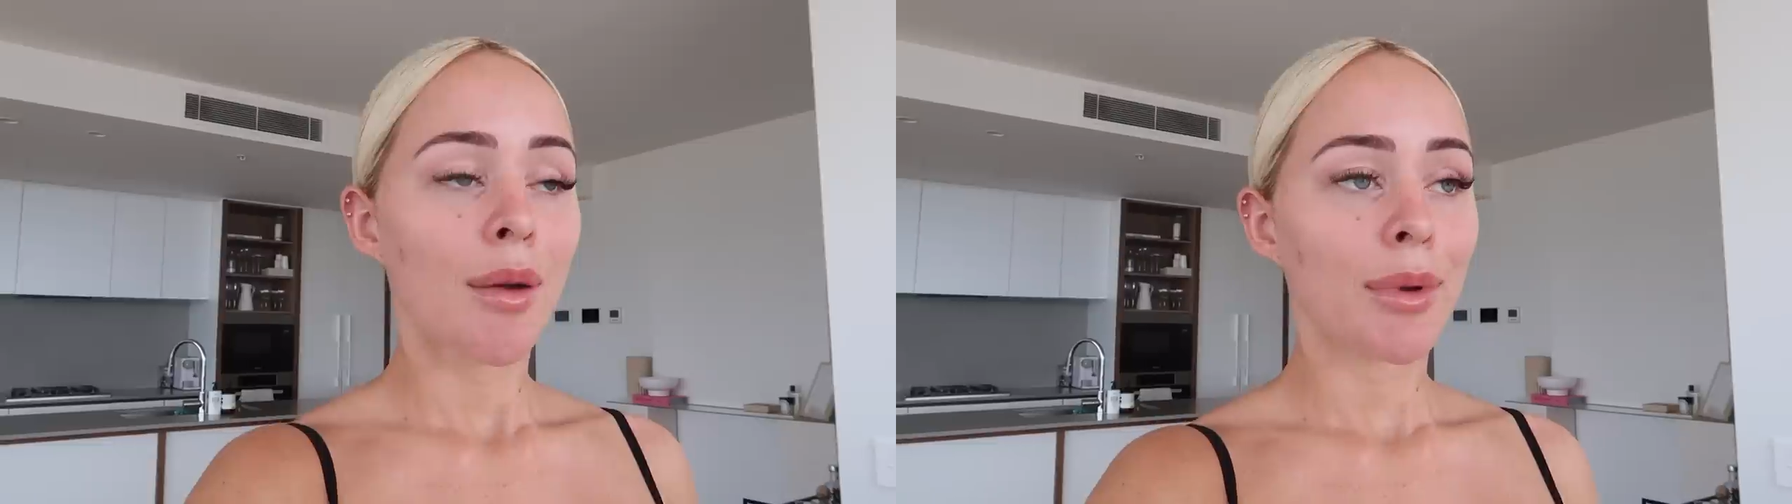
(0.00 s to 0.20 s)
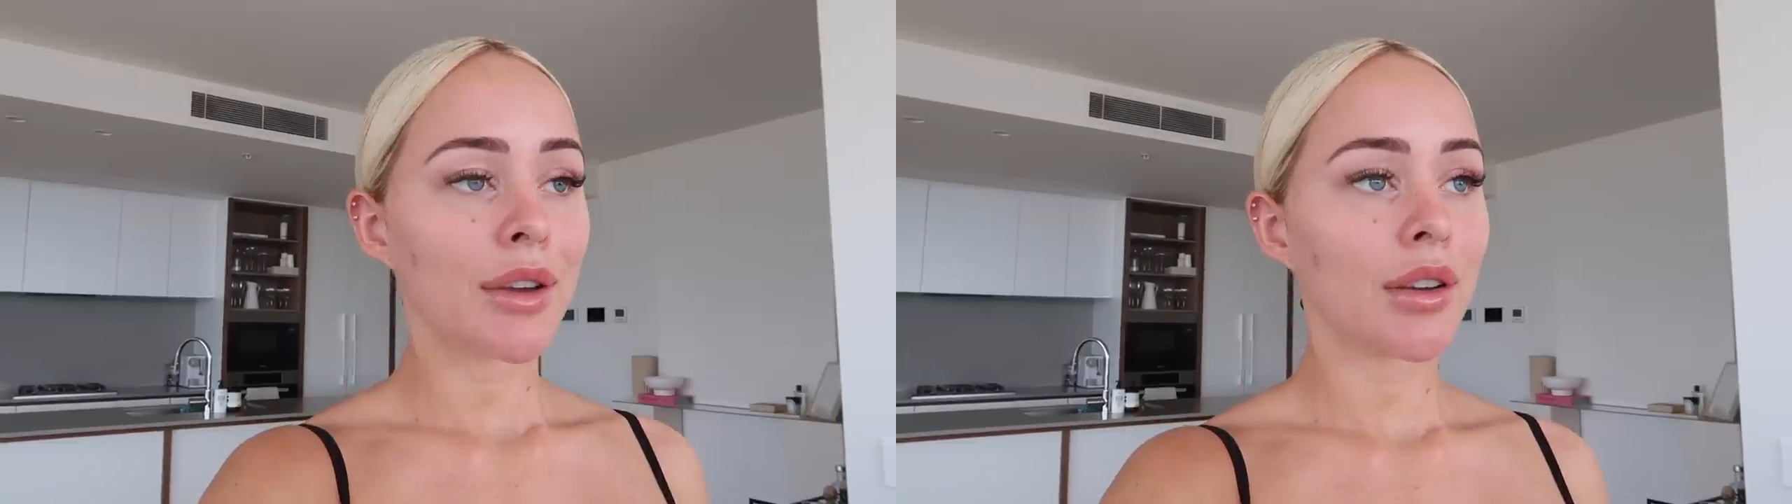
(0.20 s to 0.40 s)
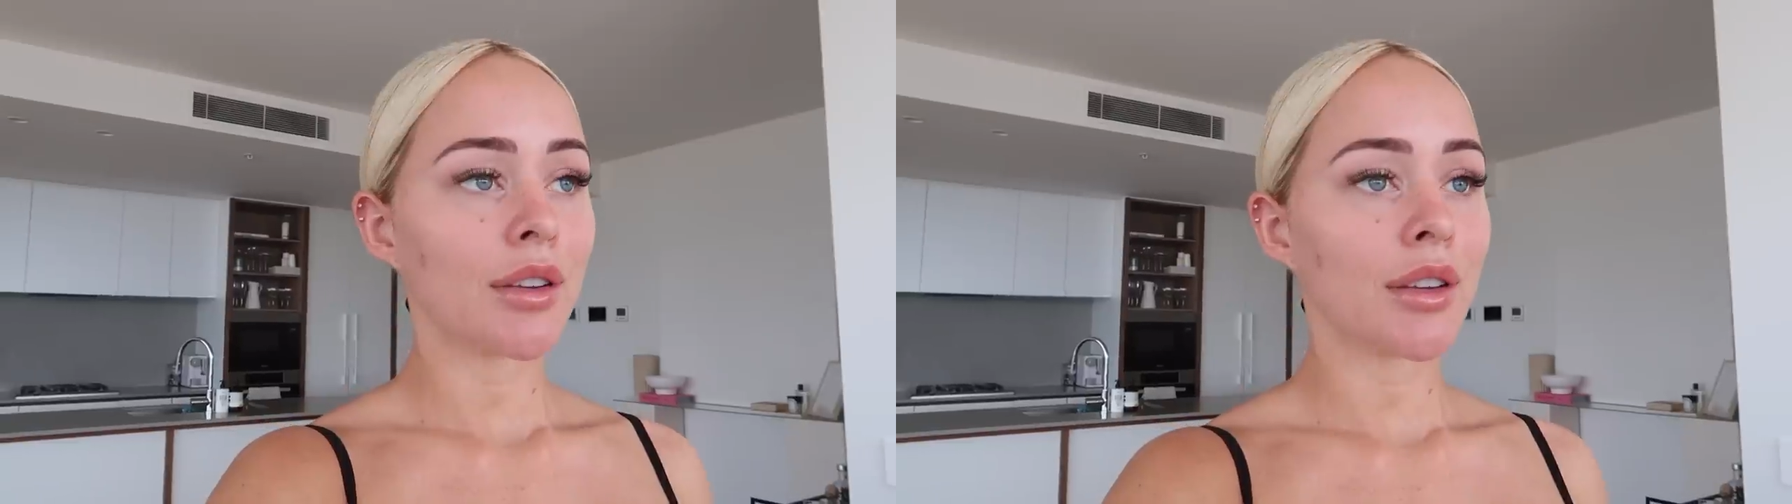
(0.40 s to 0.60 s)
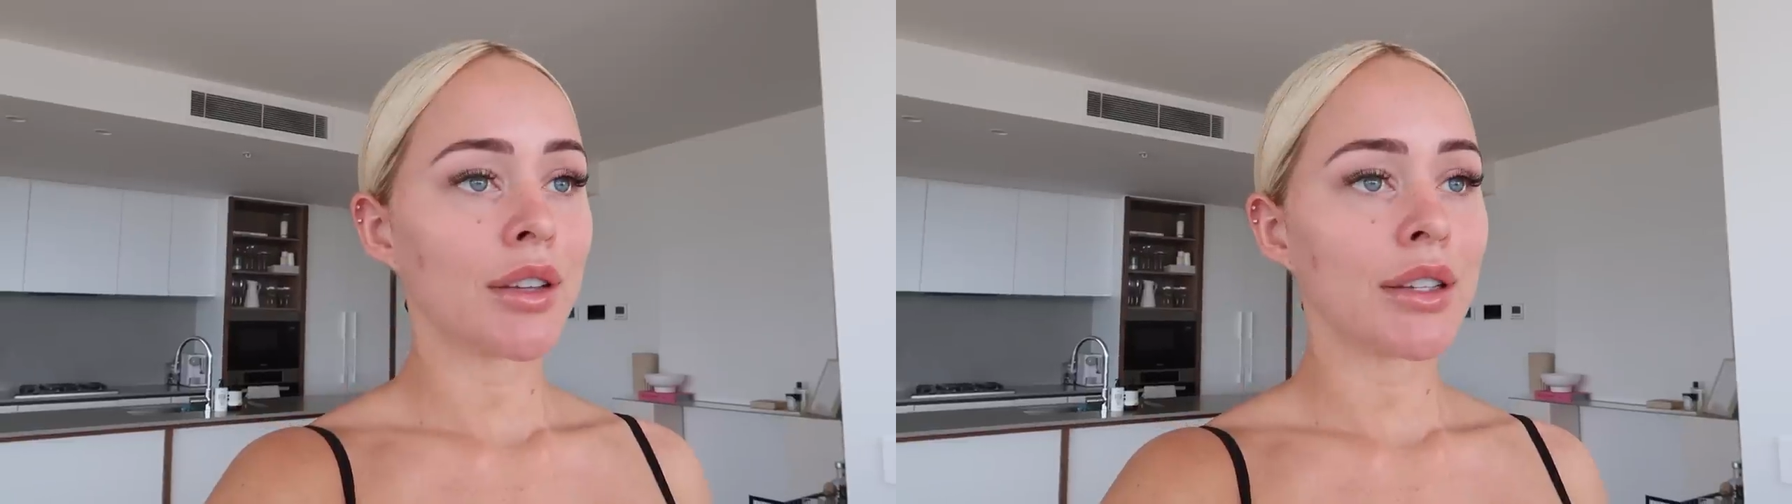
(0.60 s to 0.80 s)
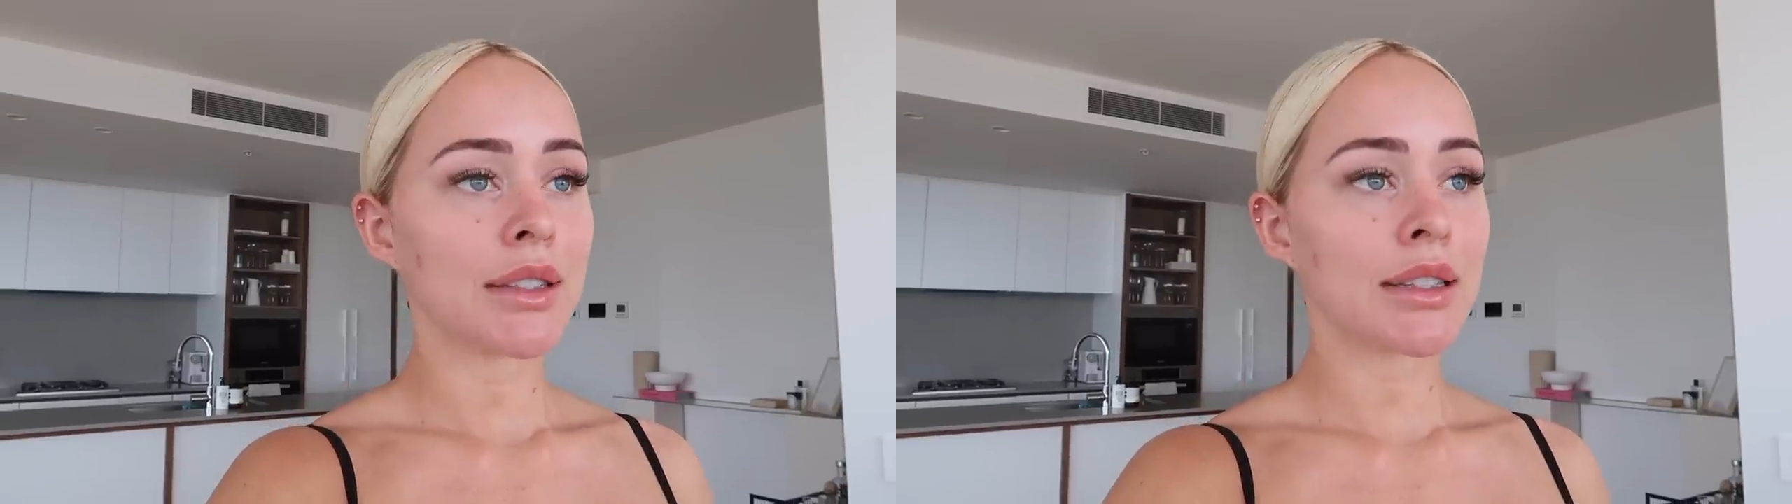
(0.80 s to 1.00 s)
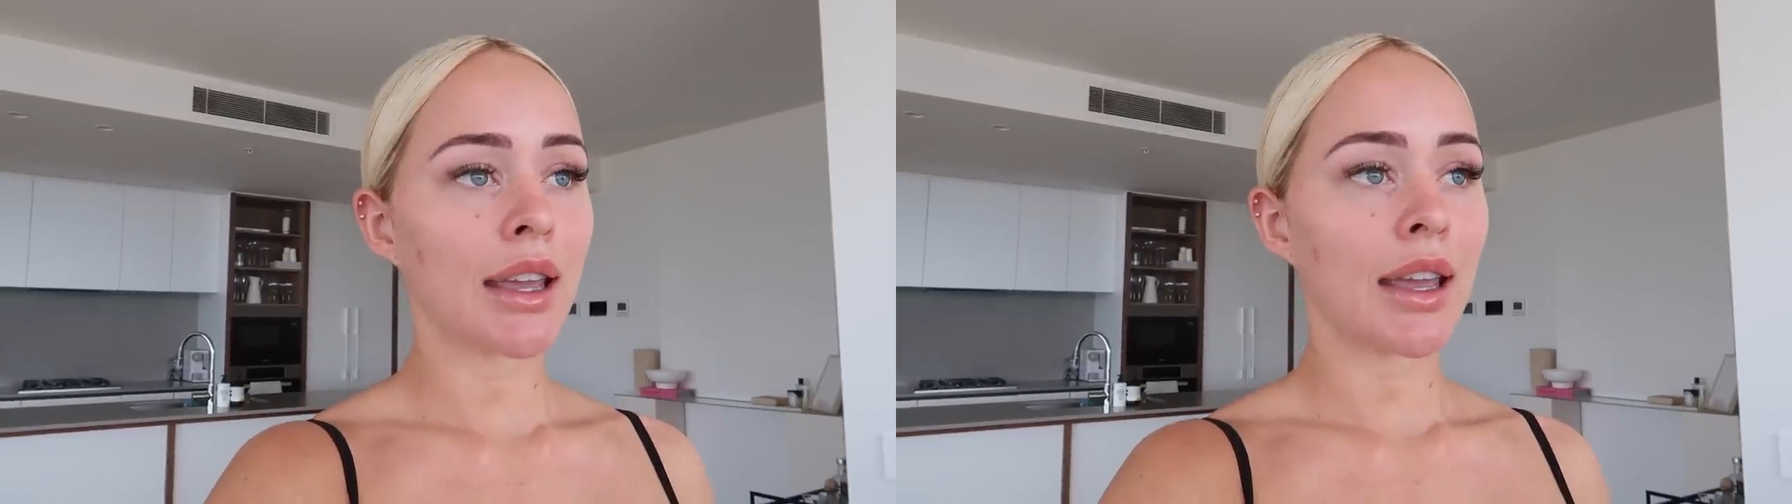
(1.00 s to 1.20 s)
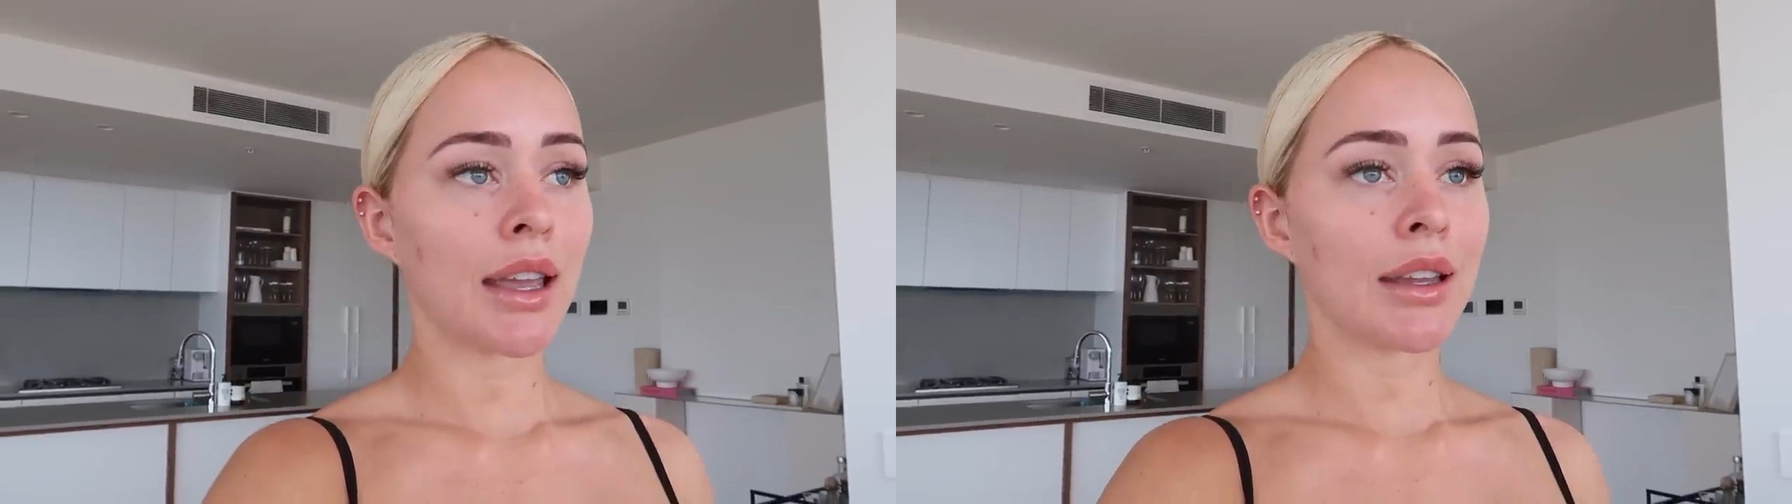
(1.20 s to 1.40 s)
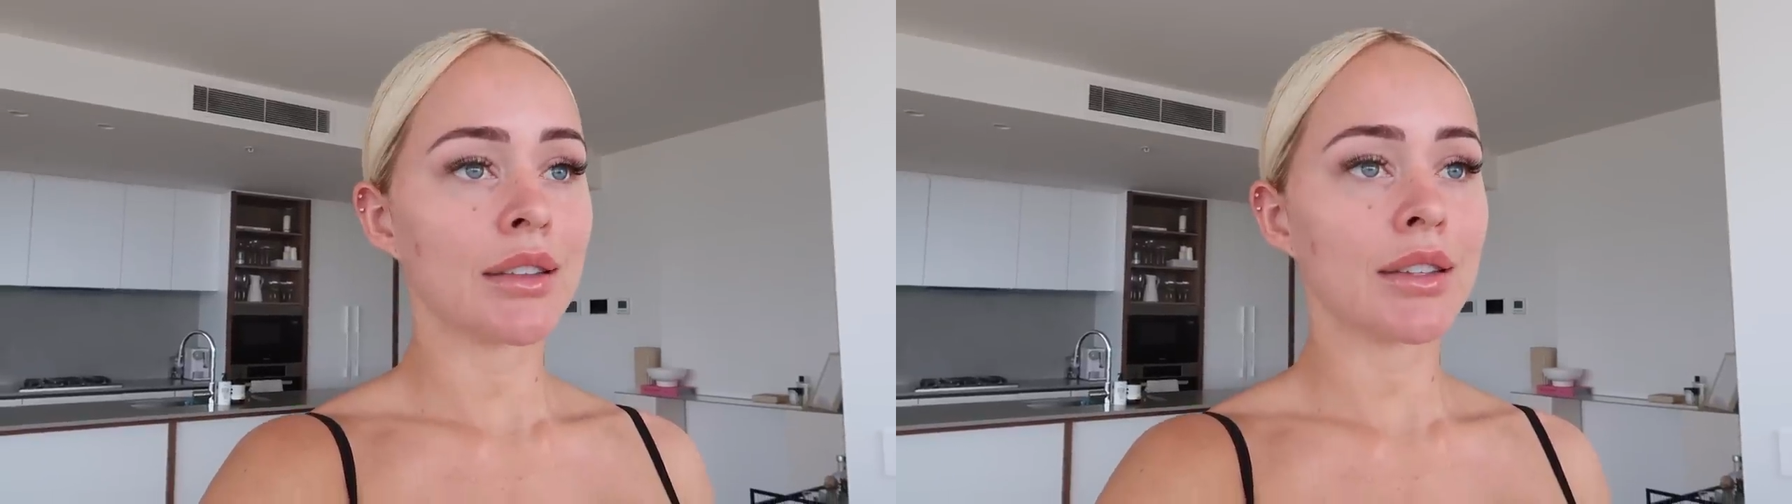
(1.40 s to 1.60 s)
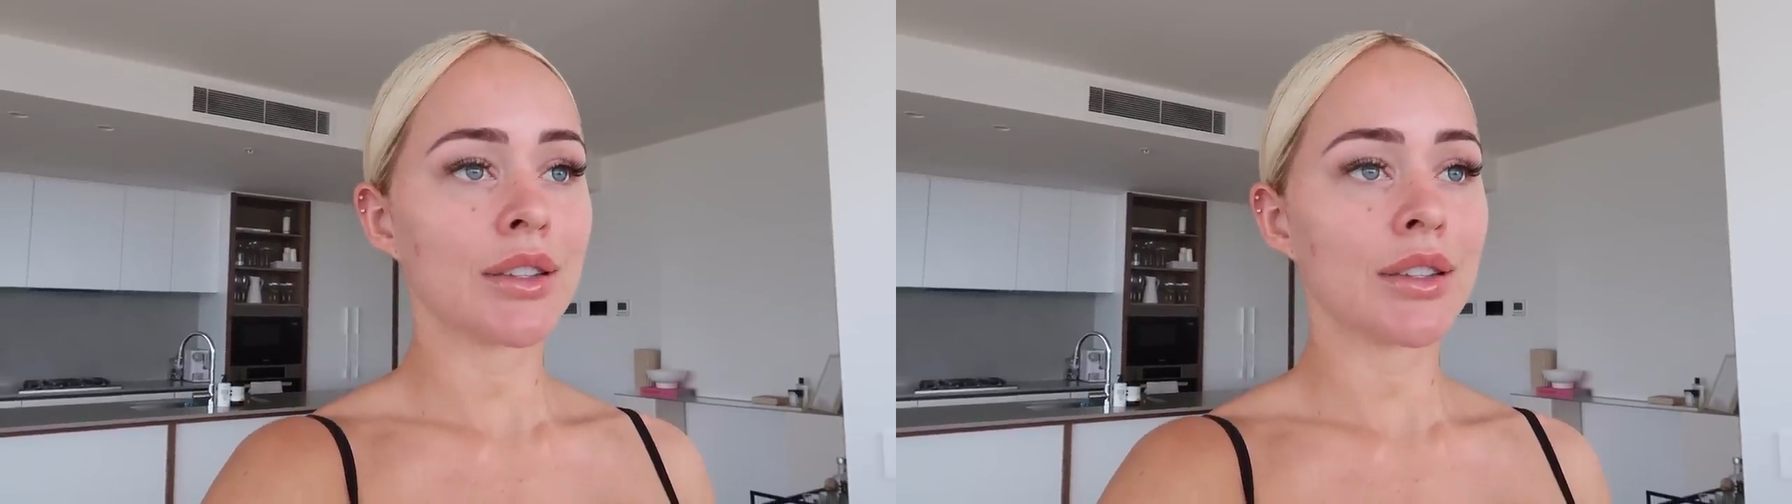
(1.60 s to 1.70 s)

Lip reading: because it